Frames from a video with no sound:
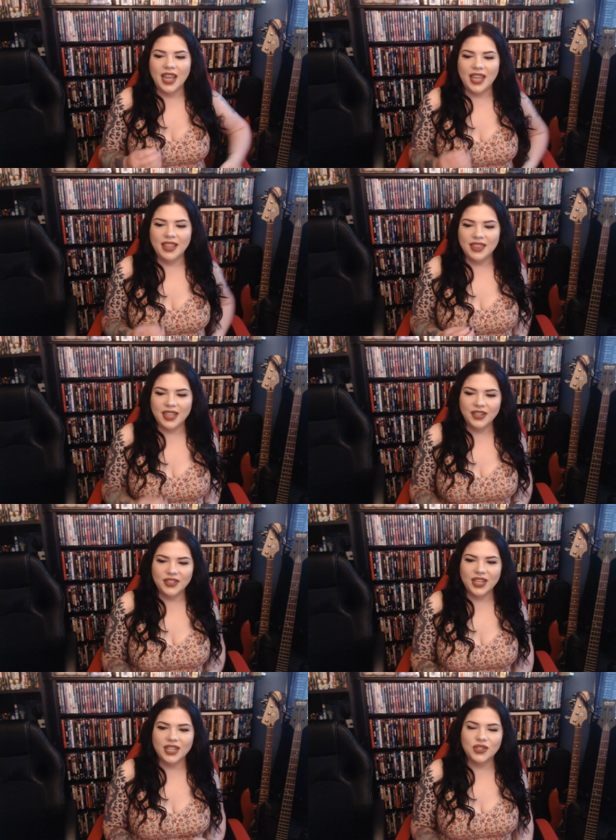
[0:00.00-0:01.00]
and
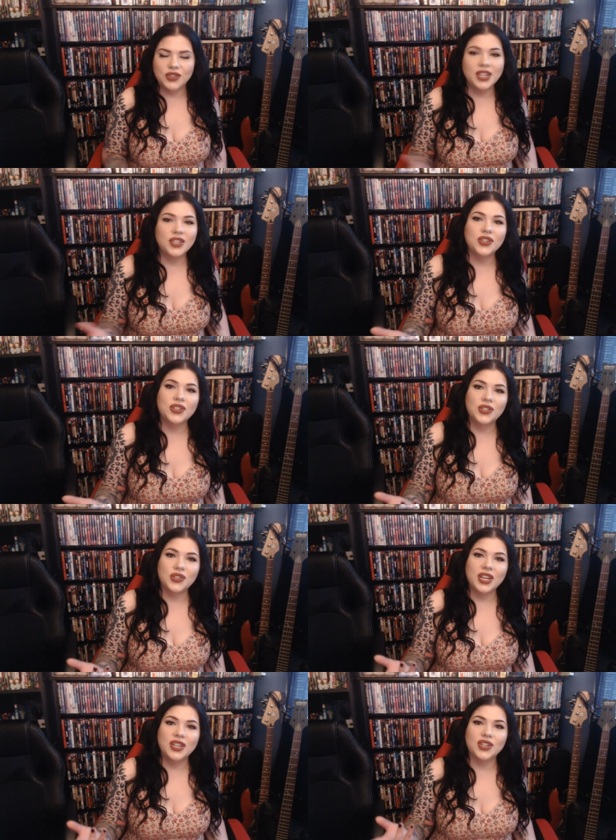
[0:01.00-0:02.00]
things get stranger and
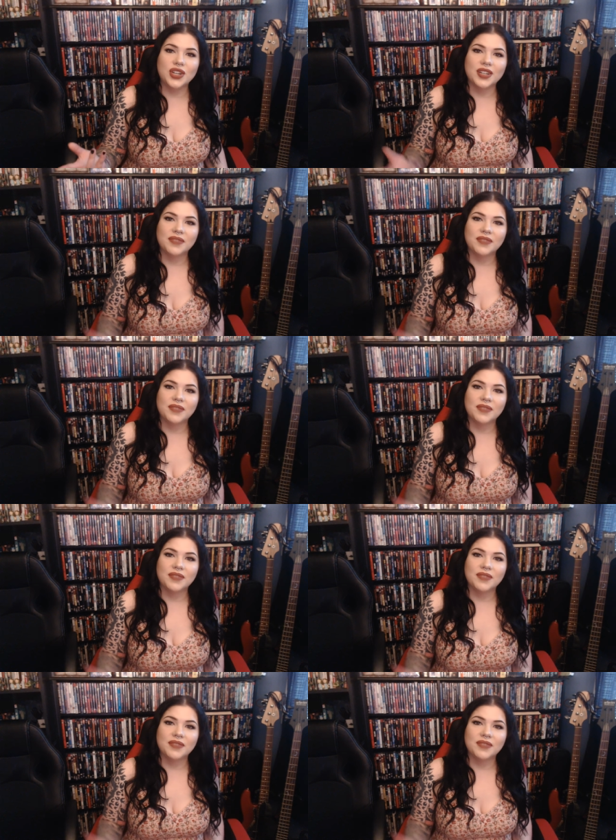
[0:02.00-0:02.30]
stranger.